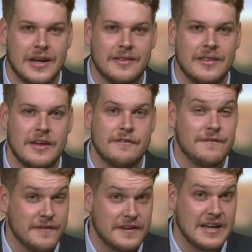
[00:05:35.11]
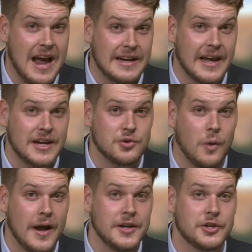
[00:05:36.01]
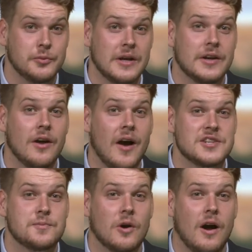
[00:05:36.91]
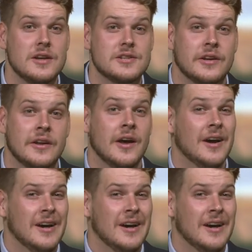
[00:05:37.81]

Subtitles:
in the 58 each way should be a nice price, and